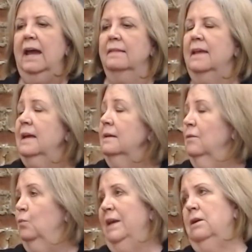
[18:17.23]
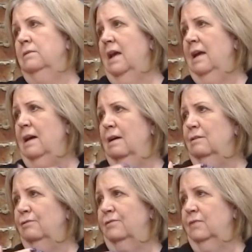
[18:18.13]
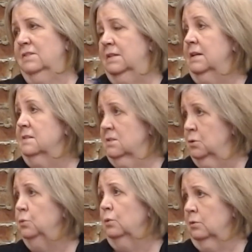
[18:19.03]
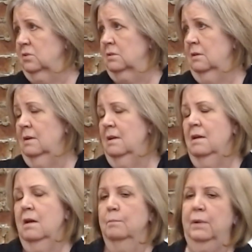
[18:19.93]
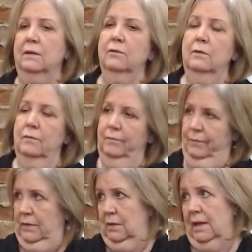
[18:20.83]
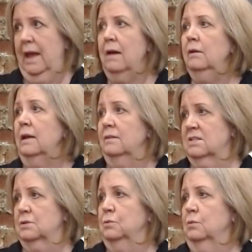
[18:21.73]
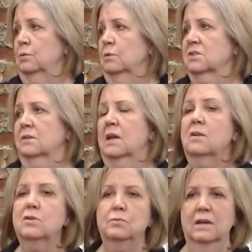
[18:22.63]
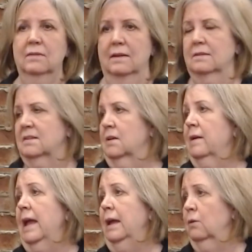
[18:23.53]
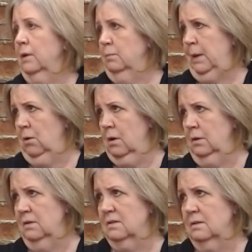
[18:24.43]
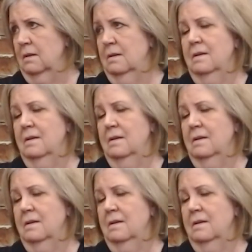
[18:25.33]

and then we don't have city schools, but the county schools, they're doing things that are angering parents.